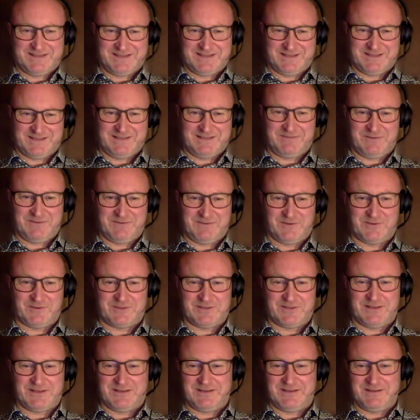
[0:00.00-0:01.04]
If
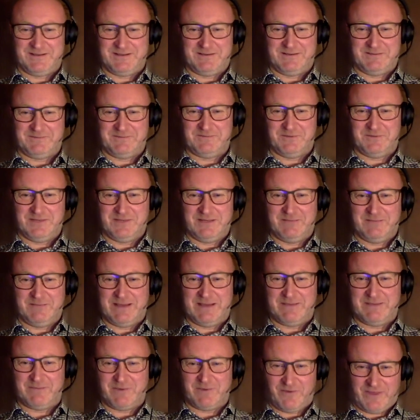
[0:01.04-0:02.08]
not, I would need
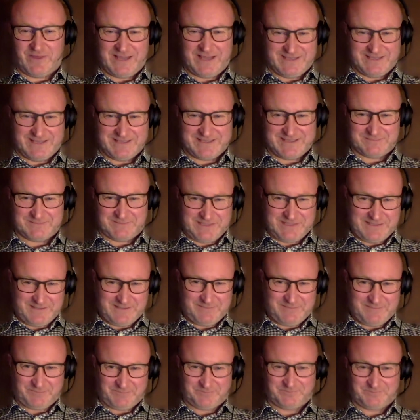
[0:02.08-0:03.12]
both hands,
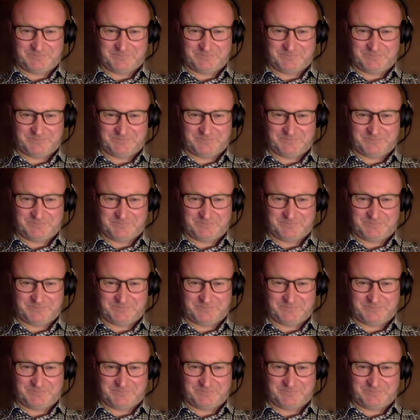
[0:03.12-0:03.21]
and